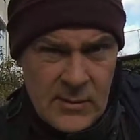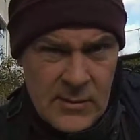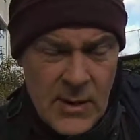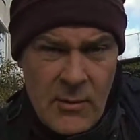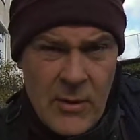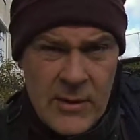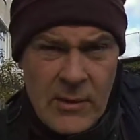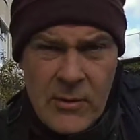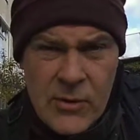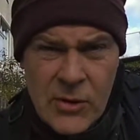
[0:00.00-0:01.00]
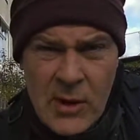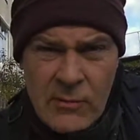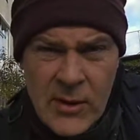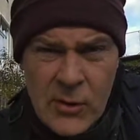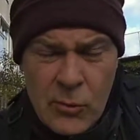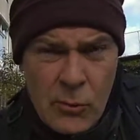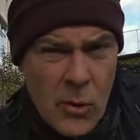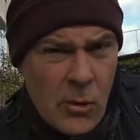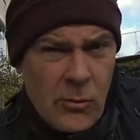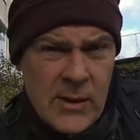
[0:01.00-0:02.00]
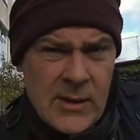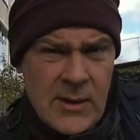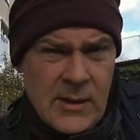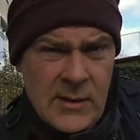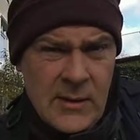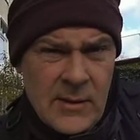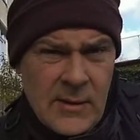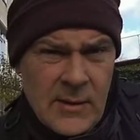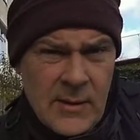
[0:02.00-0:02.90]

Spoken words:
There is nothing growing there.